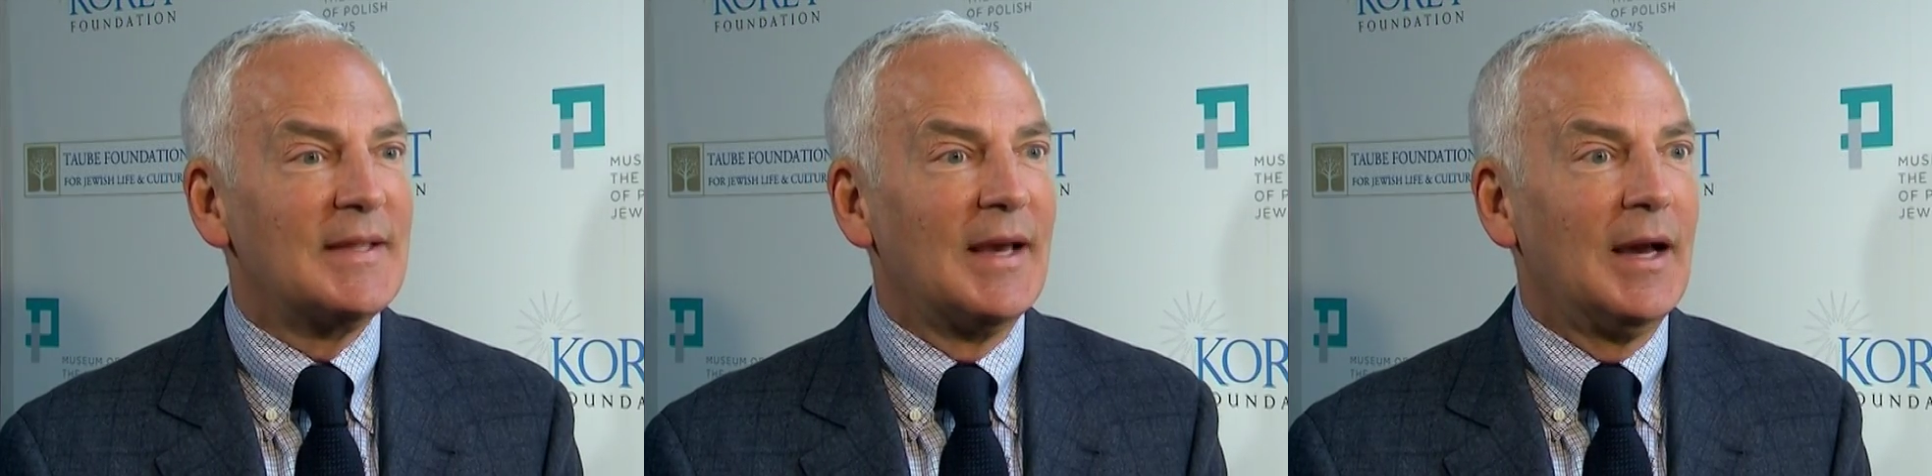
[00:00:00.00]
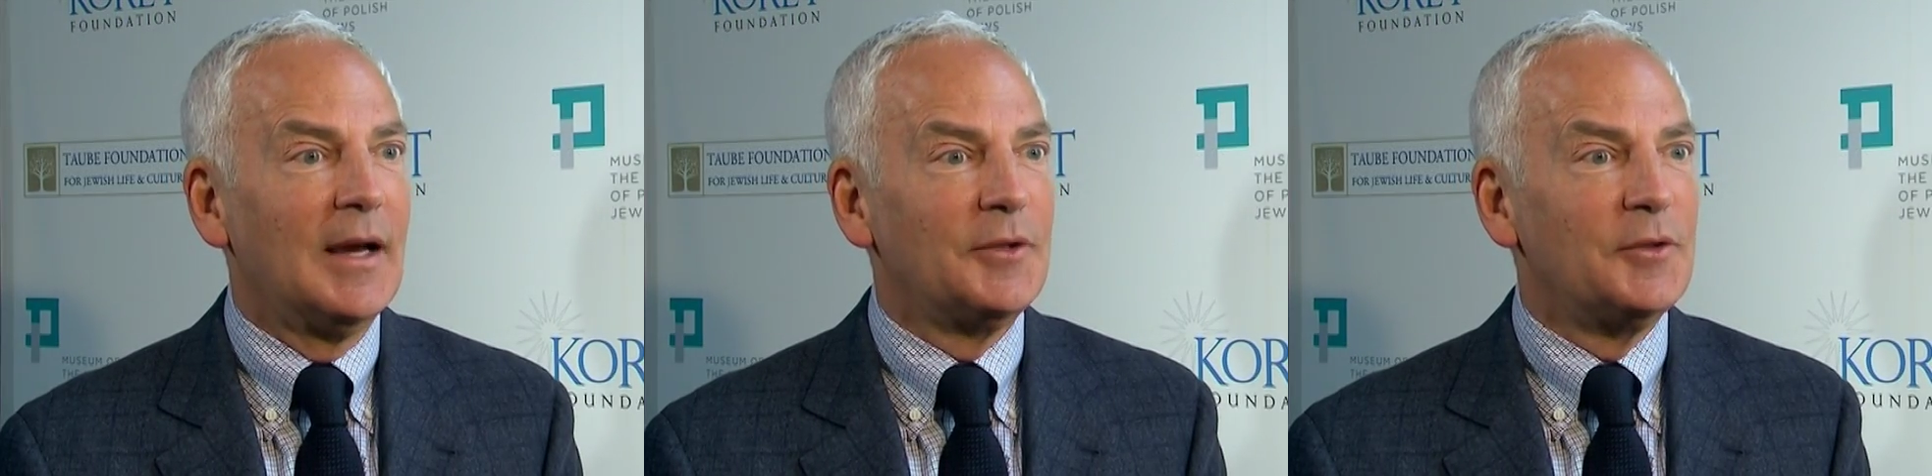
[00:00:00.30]

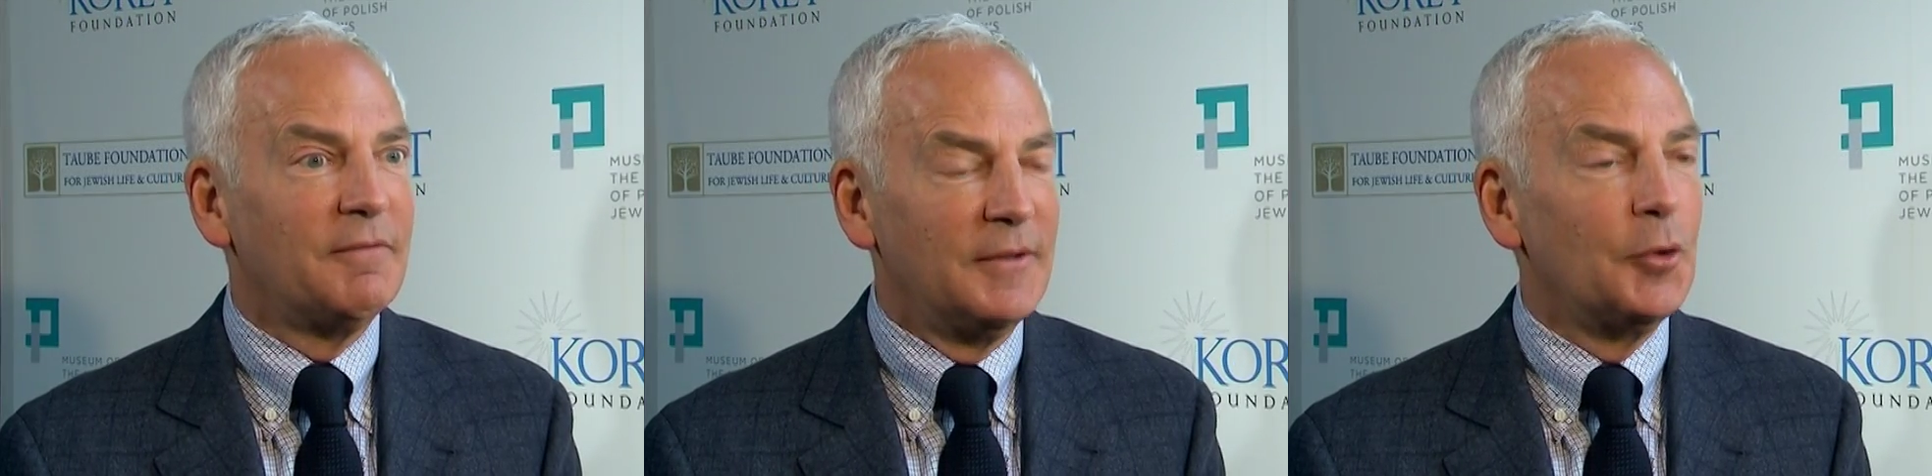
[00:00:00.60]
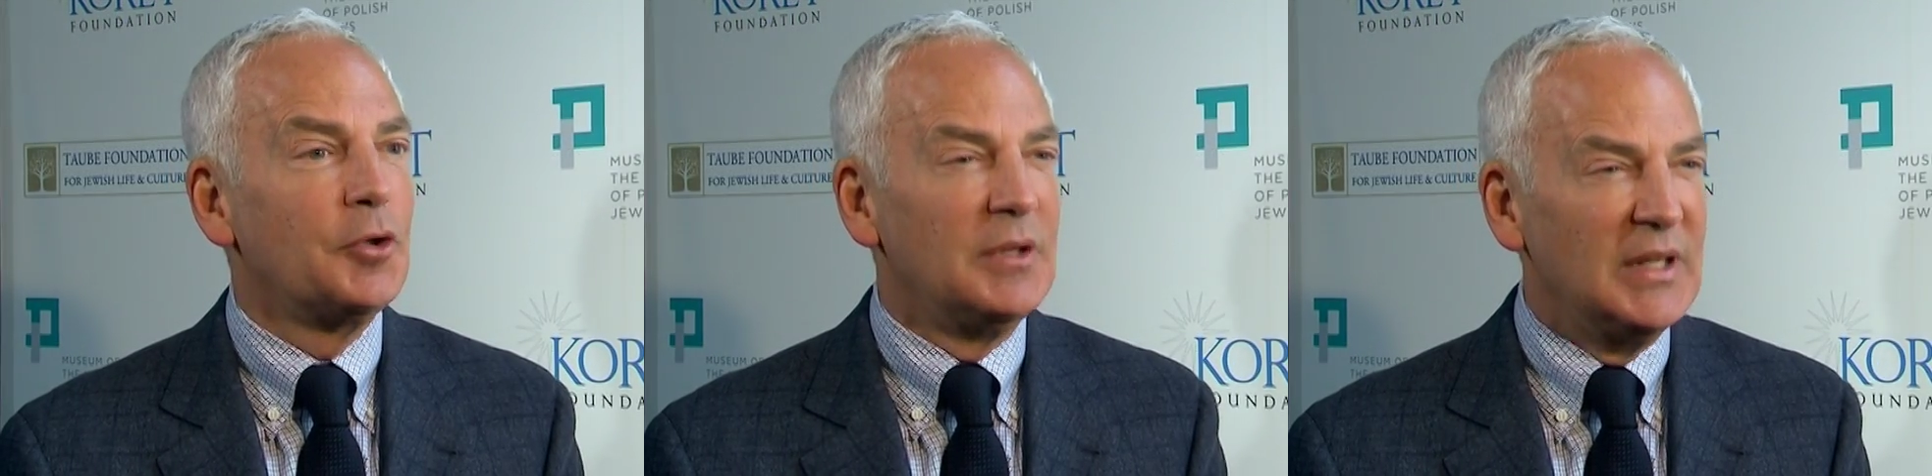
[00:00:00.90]
that you feel
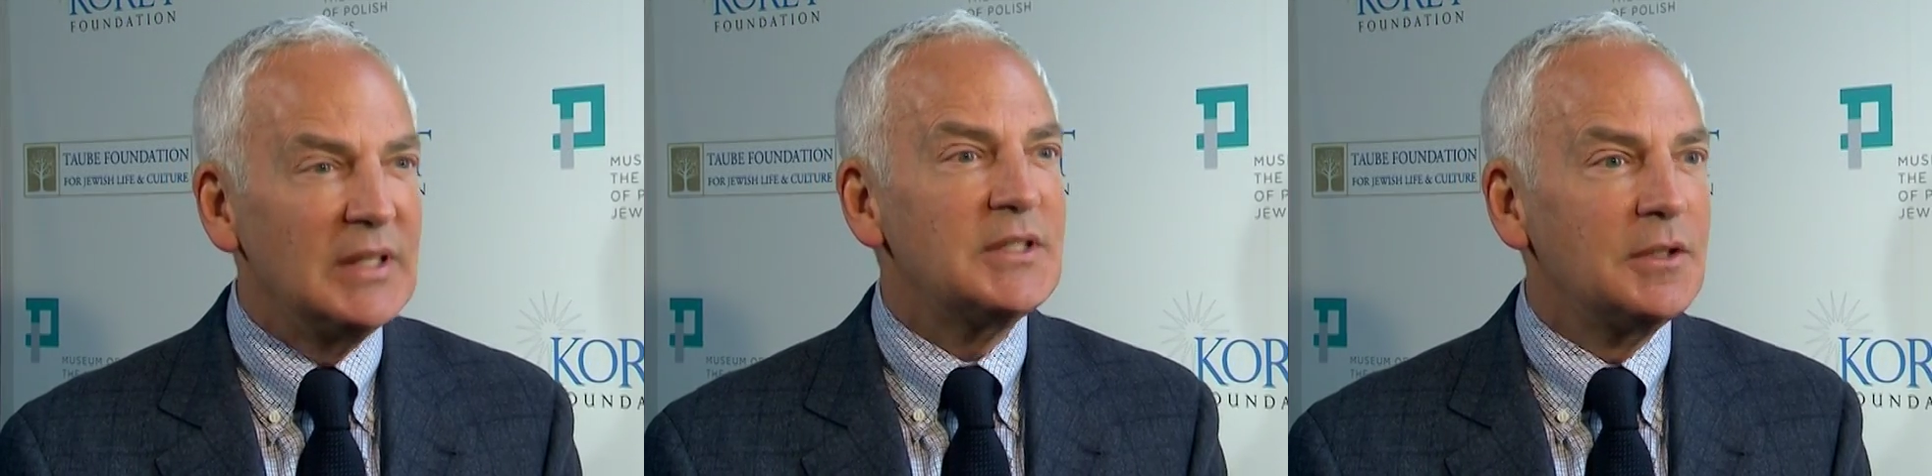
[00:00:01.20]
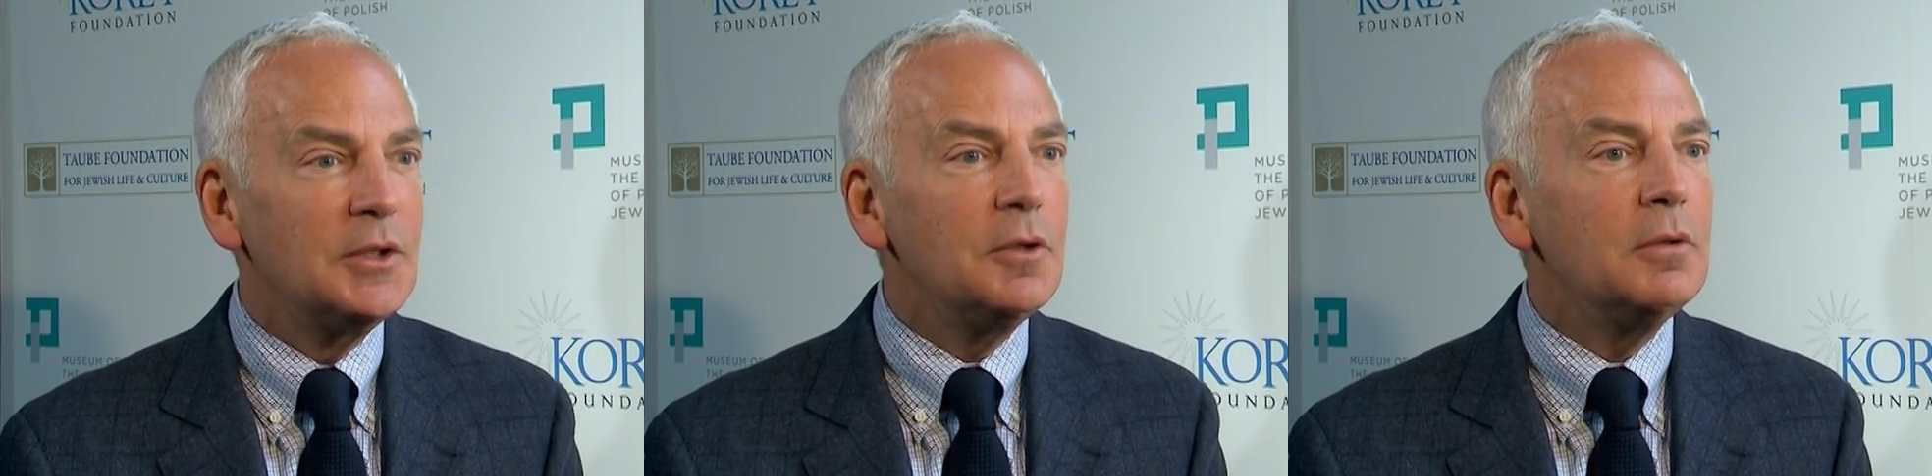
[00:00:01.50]
you need to
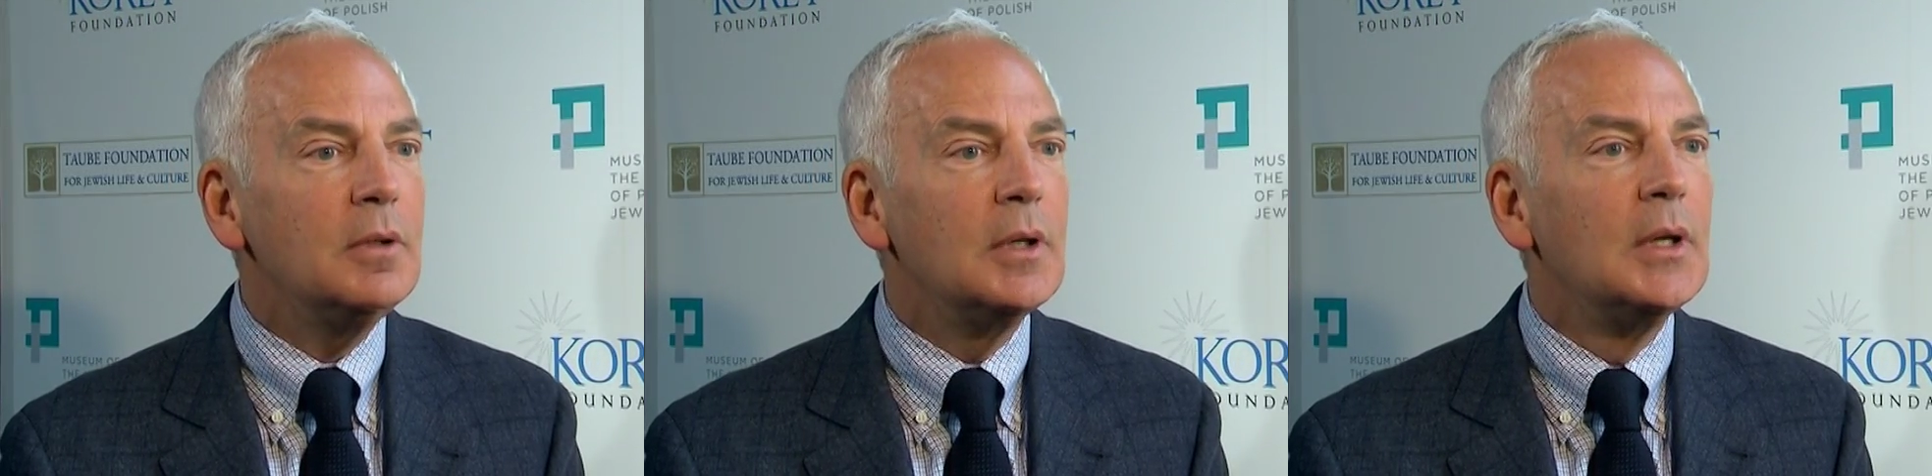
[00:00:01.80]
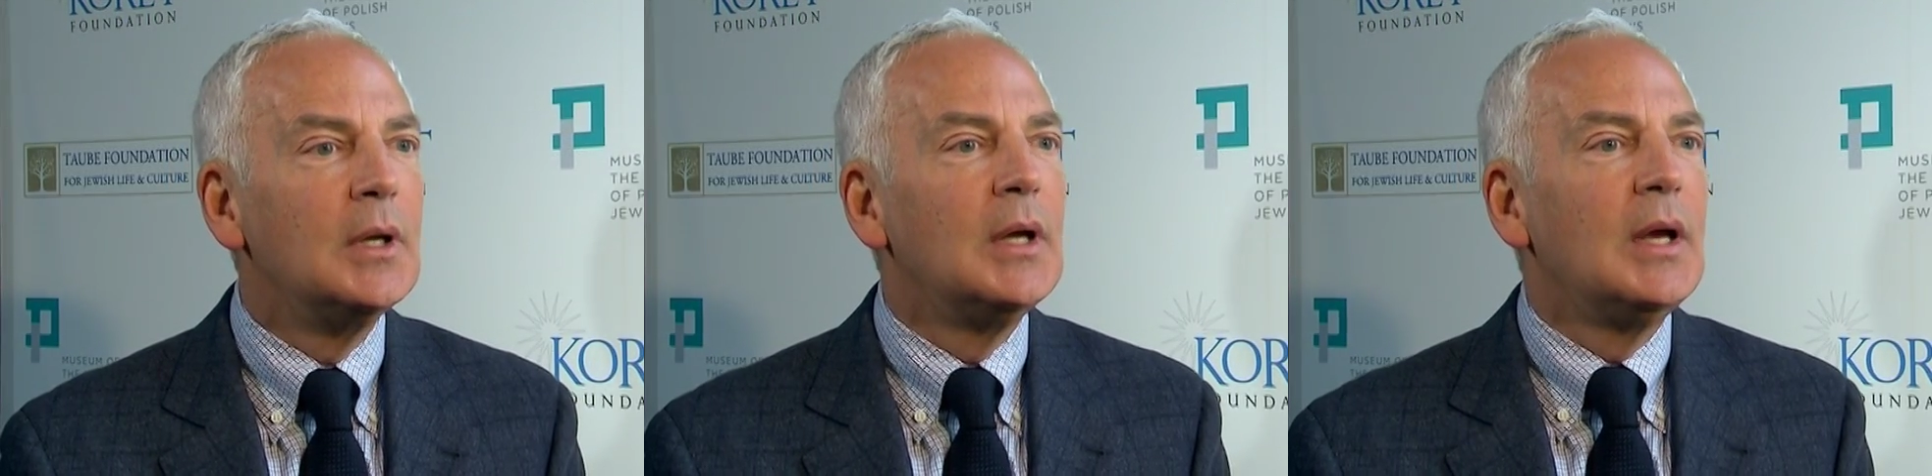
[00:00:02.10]
do.
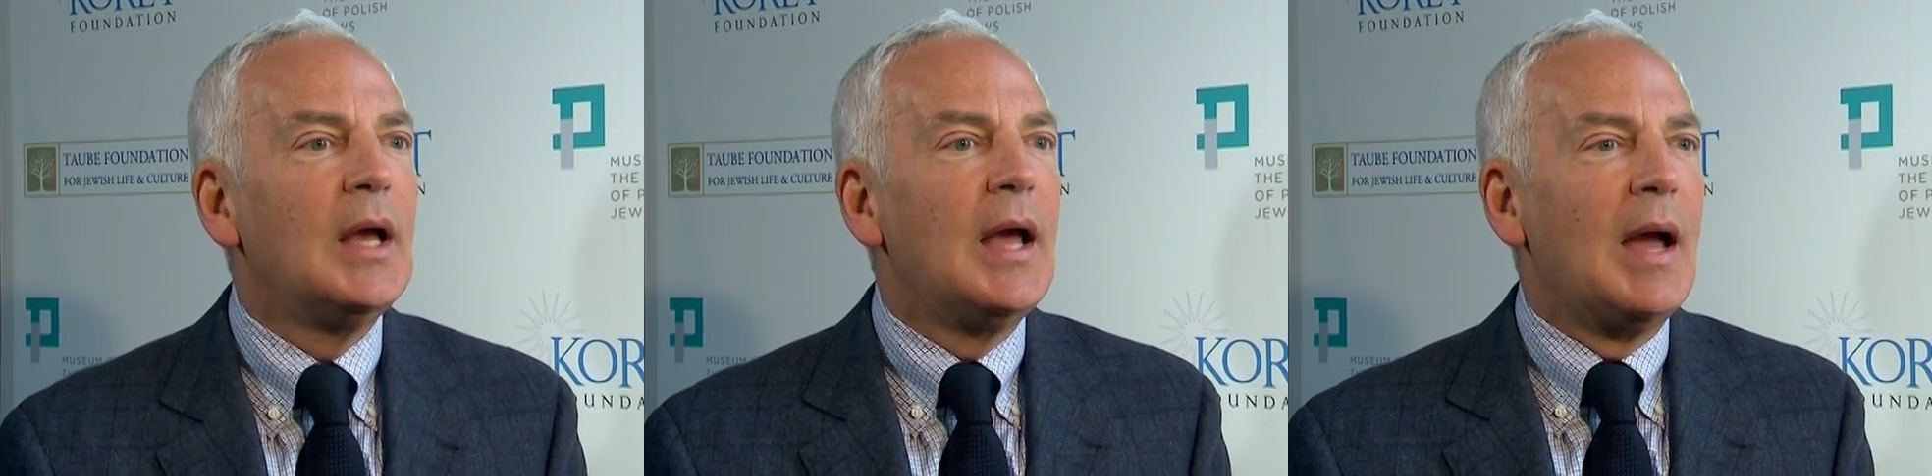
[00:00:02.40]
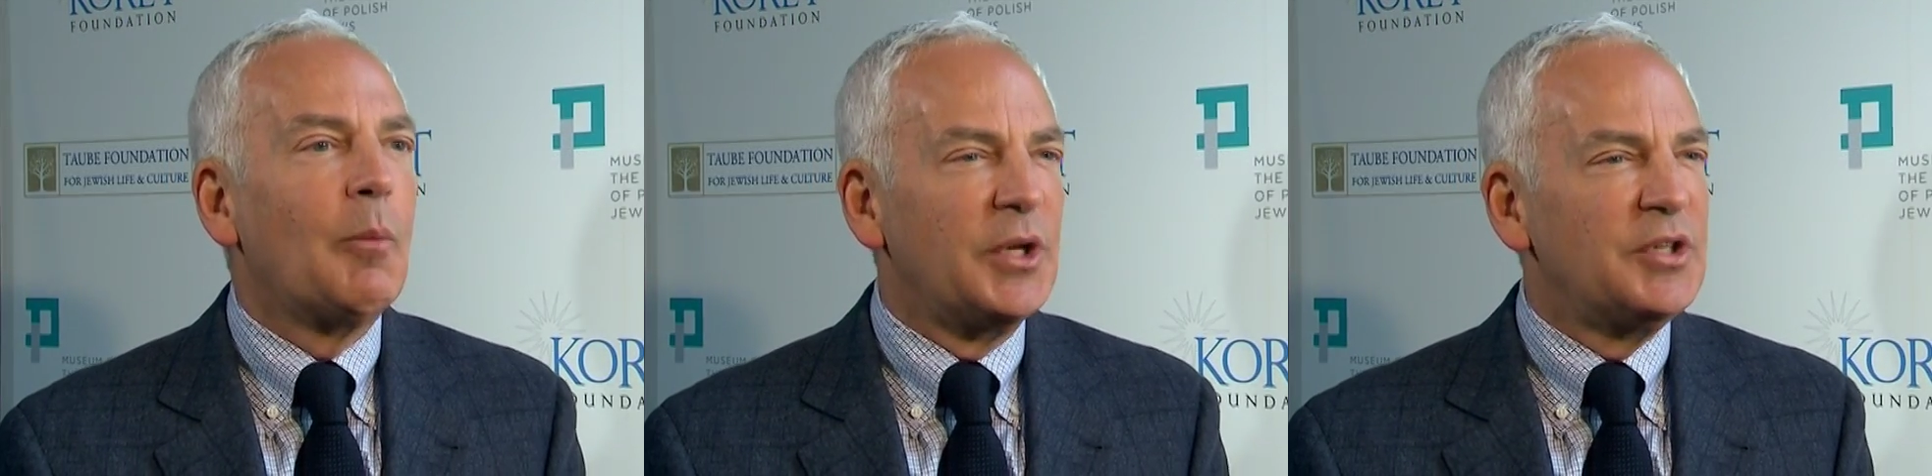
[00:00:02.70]

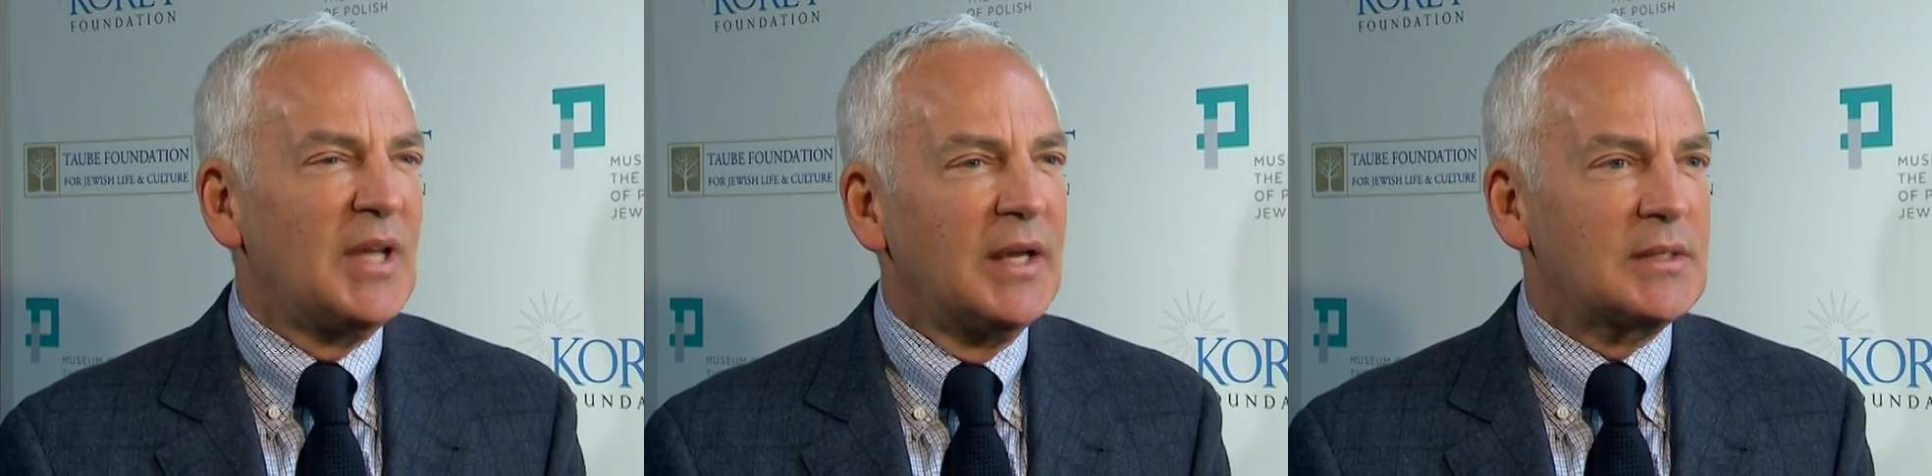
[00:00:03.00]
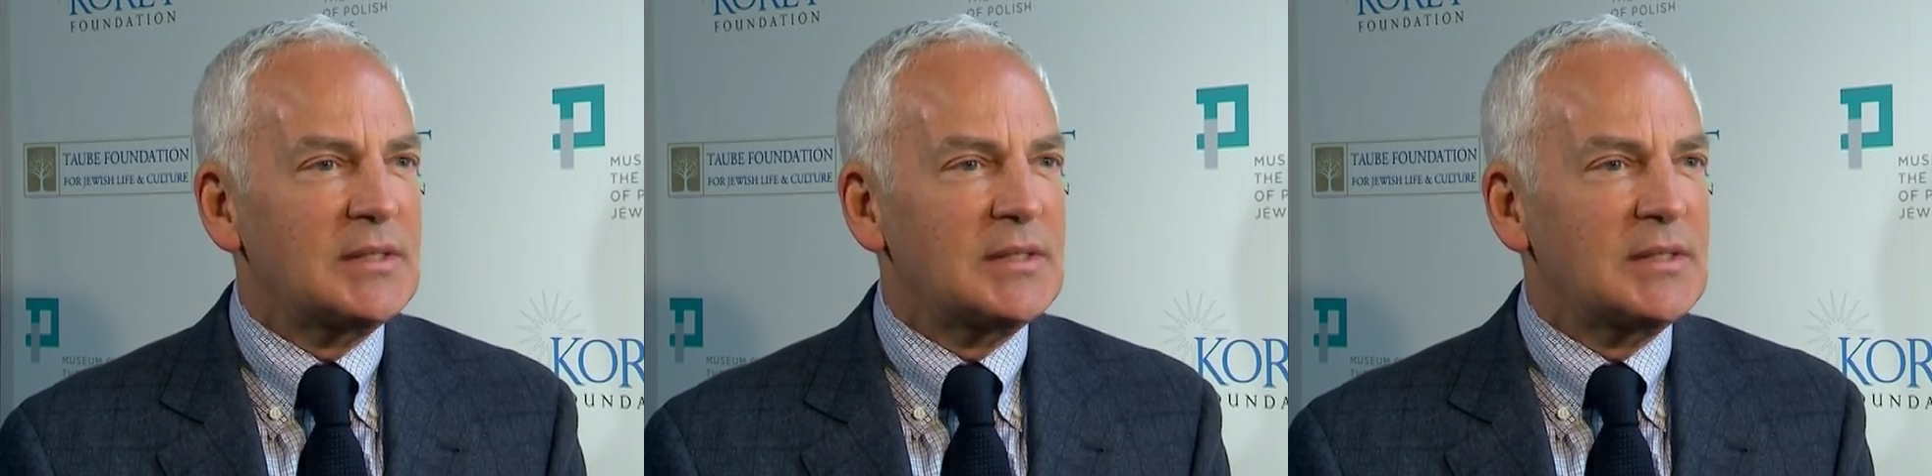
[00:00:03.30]
And when you take a